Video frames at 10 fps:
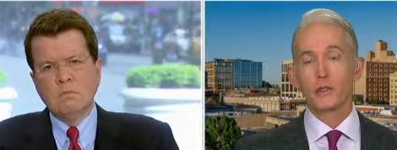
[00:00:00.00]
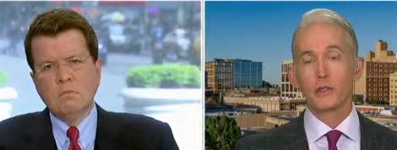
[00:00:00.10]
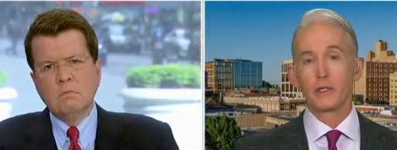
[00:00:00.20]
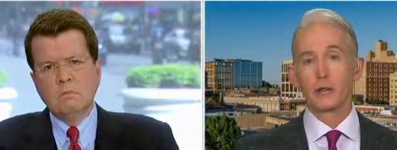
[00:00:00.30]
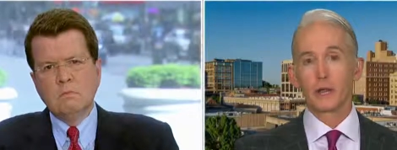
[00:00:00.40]

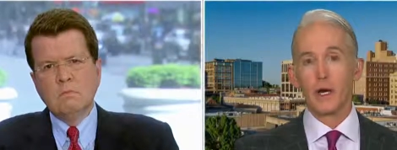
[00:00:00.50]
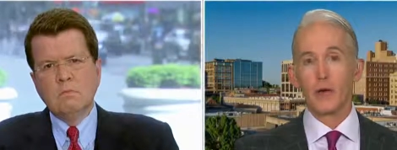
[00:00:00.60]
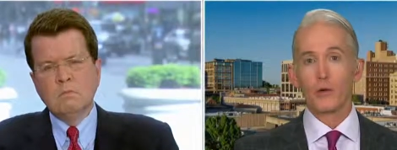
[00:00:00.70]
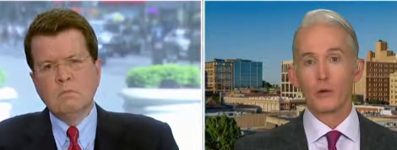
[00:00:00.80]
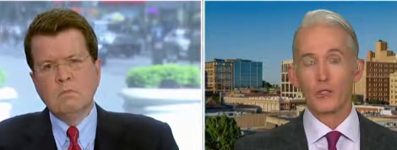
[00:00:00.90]
Speaker 1: Leader
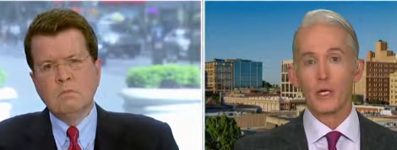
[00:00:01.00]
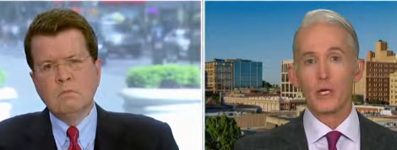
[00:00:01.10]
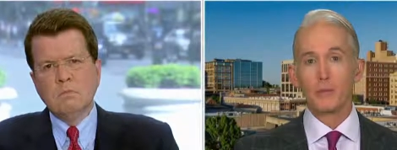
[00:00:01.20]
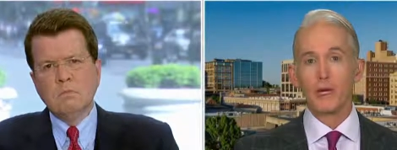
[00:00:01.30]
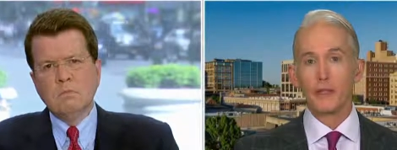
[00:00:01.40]
McConnell
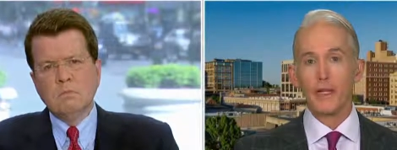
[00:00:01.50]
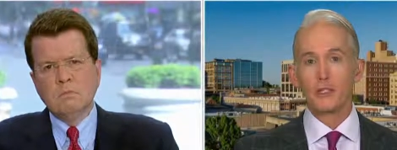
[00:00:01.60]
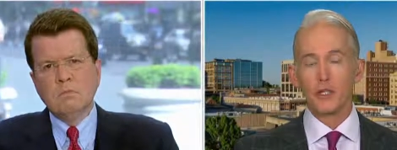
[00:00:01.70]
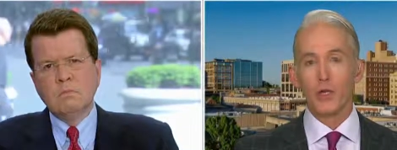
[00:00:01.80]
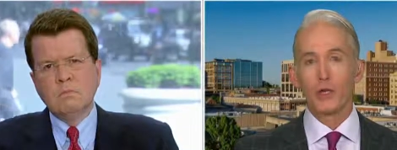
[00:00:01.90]
said about
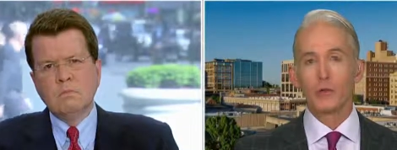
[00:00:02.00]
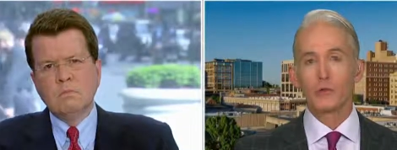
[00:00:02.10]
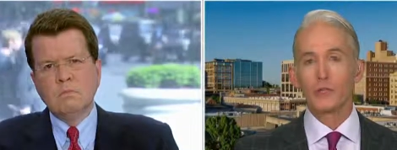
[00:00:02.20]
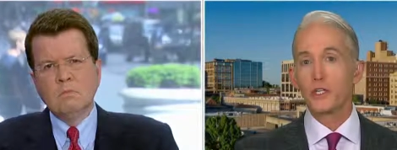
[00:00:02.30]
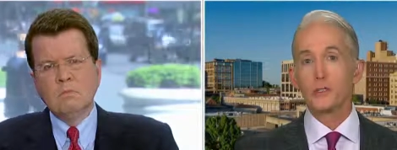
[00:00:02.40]
case
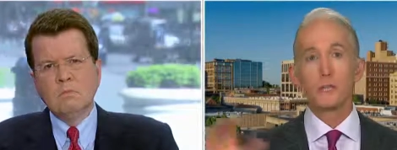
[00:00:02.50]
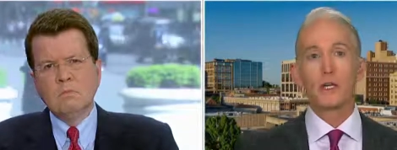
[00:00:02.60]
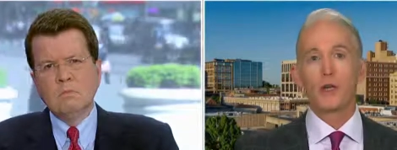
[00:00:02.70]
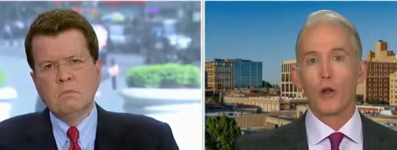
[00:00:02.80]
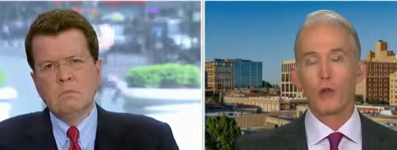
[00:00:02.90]
closed. It's
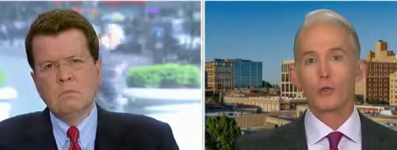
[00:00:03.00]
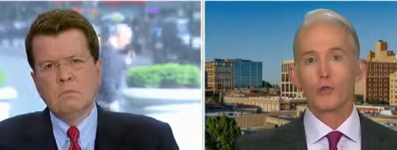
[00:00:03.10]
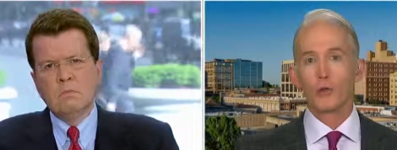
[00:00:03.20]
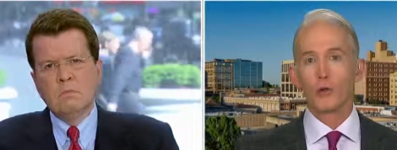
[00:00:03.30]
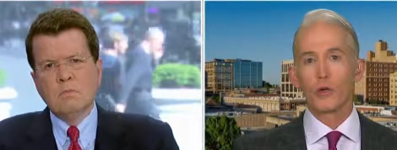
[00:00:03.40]
been
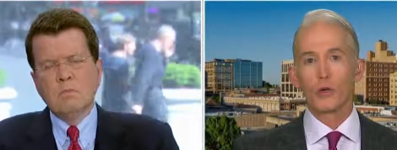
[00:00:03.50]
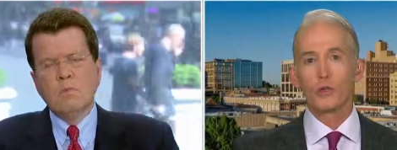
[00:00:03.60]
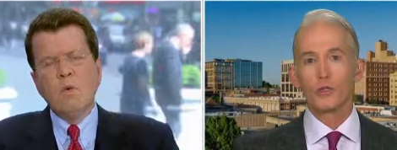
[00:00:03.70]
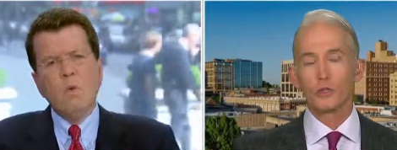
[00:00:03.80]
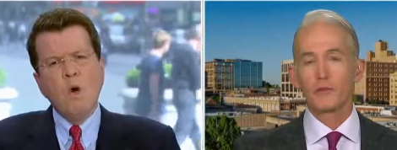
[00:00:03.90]
closed on
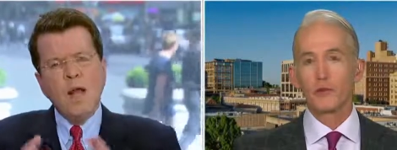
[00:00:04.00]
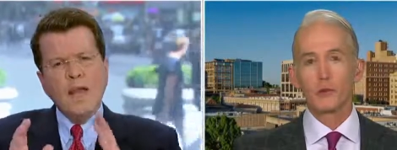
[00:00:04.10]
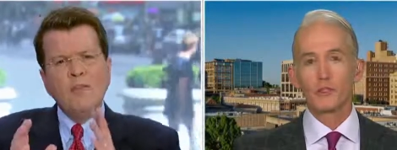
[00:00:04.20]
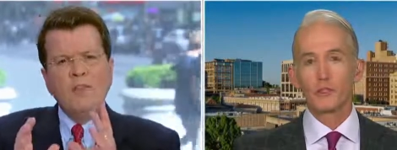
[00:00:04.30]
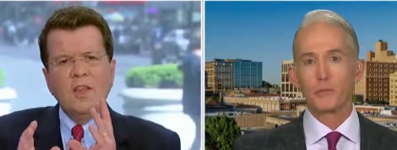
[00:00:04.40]
collusion. But what
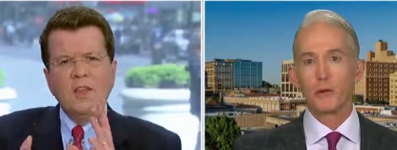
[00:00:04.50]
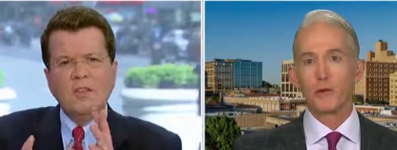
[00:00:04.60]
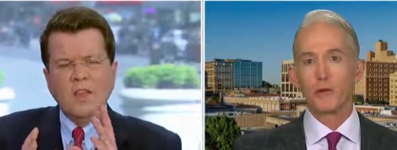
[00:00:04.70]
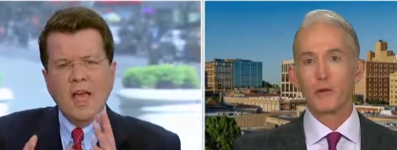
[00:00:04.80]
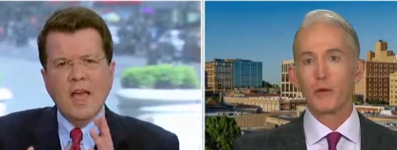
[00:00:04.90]
is
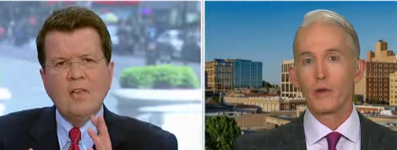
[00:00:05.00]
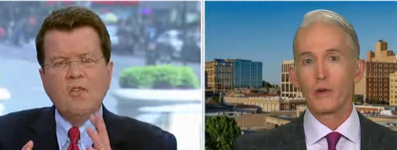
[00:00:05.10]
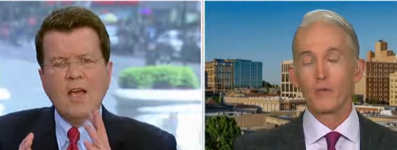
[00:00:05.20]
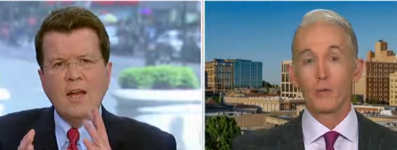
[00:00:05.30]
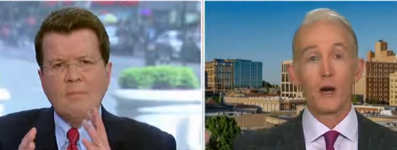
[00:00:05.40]
this Burr
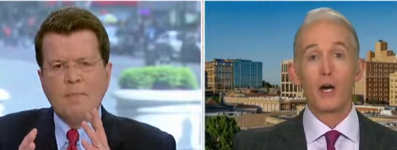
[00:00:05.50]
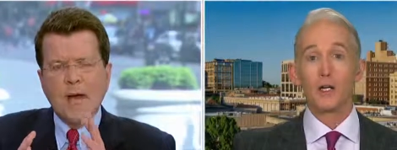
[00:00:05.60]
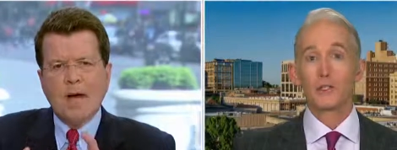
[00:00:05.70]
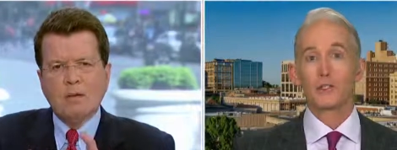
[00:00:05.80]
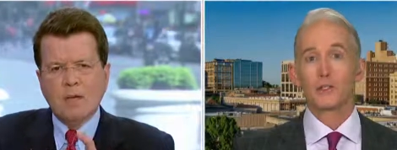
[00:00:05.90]
case then
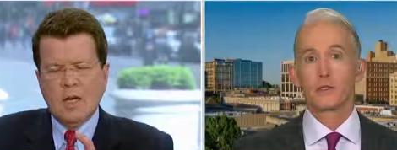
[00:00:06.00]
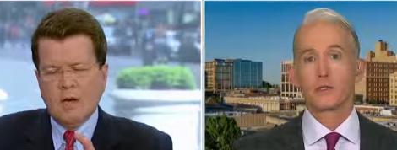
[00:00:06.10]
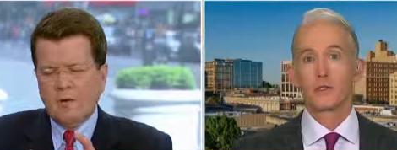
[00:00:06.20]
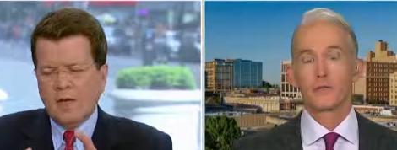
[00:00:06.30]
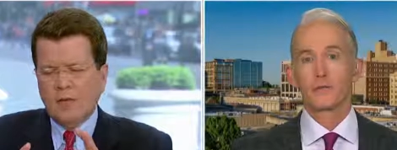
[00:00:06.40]
about,
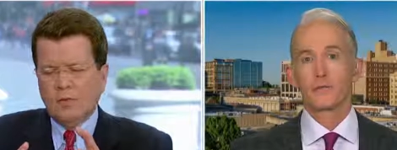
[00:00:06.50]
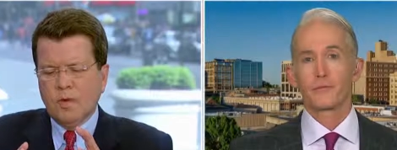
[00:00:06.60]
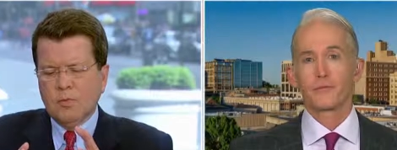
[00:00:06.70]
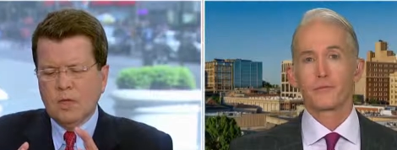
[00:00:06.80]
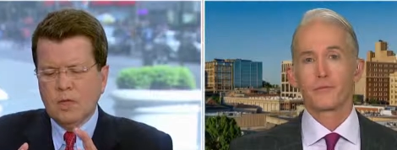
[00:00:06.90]
Speaker 2: Congress? That's where
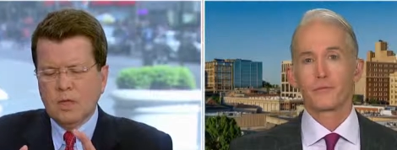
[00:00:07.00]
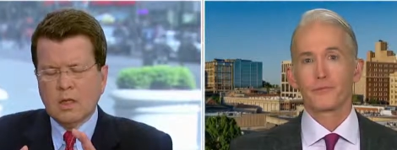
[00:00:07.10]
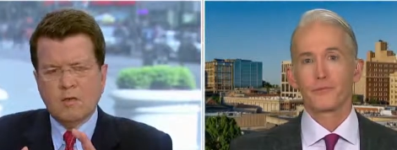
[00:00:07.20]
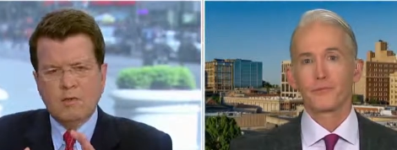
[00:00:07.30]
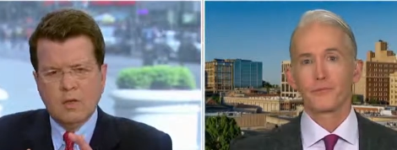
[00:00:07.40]
I'm a little
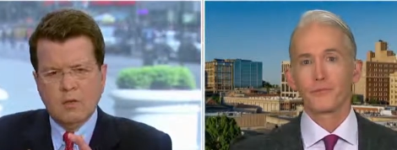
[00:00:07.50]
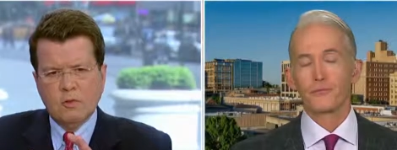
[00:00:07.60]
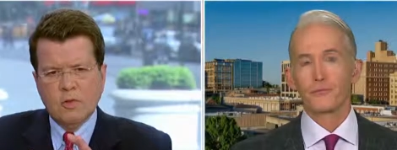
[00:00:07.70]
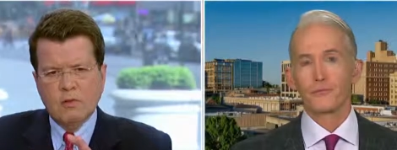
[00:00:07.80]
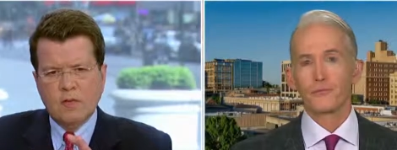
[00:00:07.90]

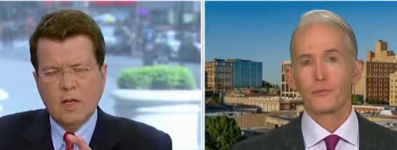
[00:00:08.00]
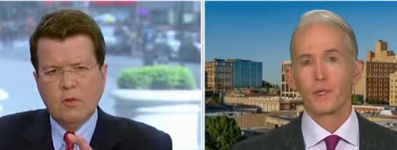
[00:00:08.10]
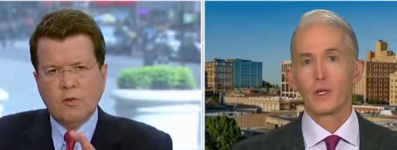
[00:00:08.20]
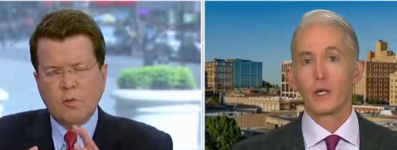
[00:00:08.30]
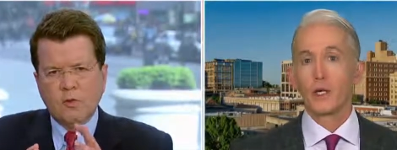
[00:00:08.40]
confused. If he
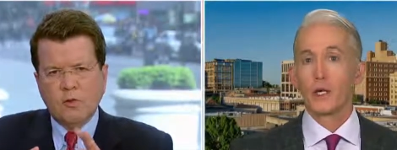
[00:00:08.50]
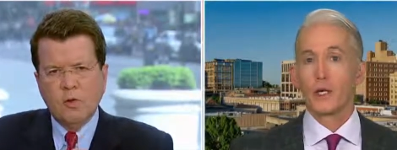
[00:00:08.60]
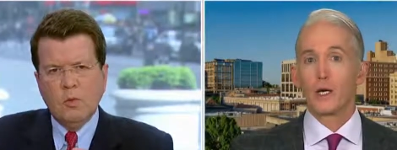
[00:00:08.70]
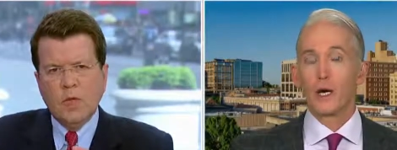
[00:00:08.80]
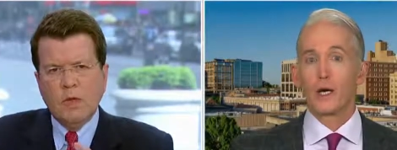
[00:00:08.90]
is
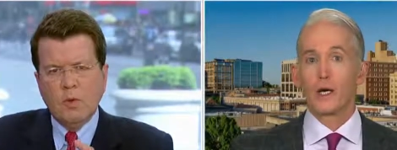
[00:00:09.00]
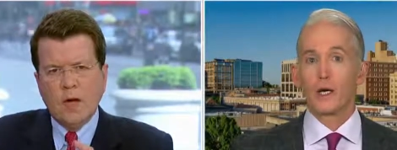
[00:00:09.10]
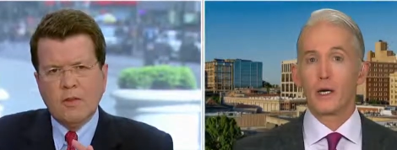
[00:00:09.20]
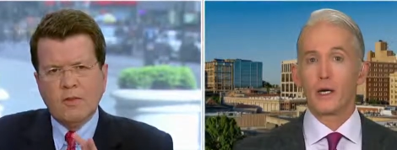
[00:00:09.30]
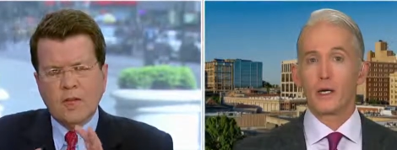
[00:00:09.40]
pursuing and
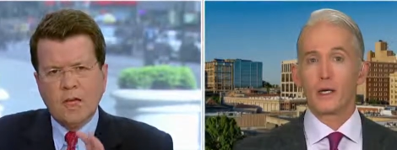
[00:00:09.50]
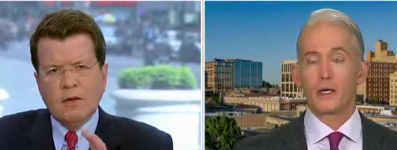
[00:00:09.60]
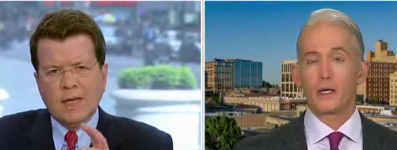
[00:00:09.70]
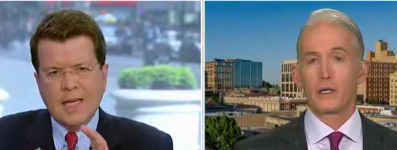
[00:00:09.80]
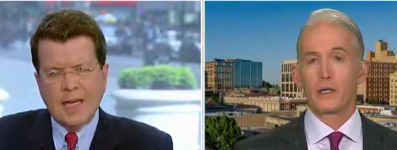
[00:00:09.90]
wants to
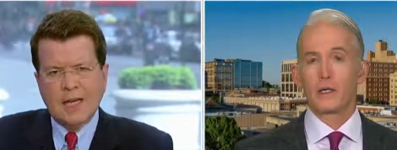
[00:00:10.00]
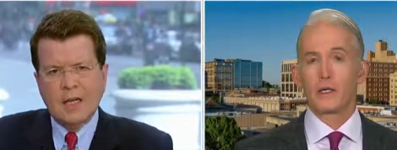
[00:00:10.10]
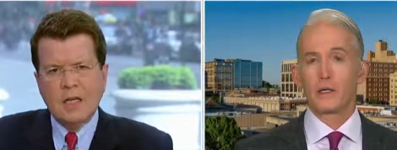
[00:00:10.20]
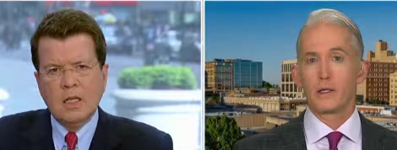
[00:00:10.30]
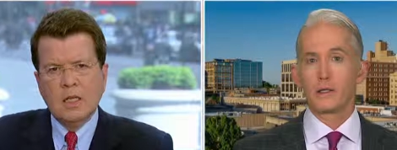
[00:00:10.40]
hear
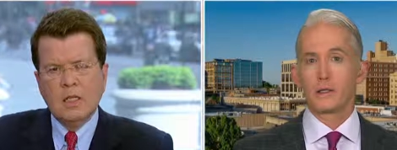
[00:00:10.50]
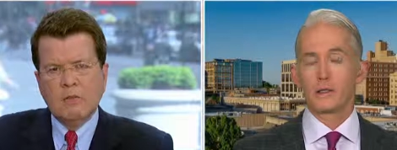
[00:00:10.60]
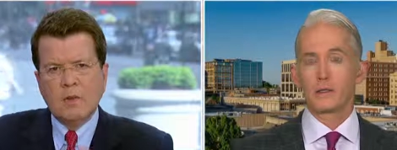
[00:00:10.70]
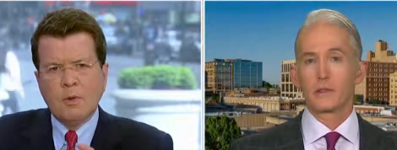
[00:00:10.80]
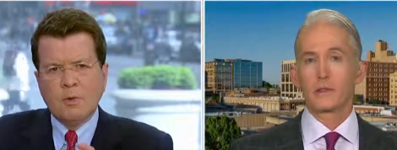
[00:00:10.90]
again
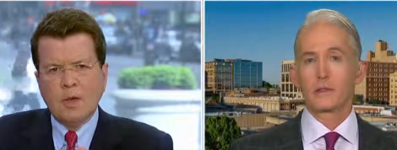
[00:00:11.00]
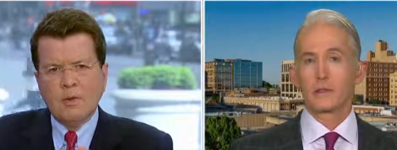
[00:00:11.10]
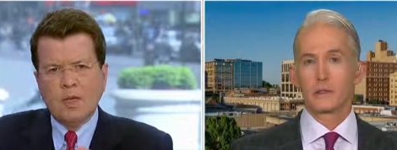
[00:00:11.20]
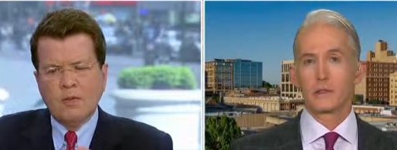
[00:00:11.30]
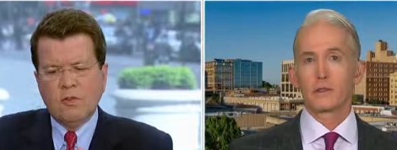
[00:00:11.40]
from the president's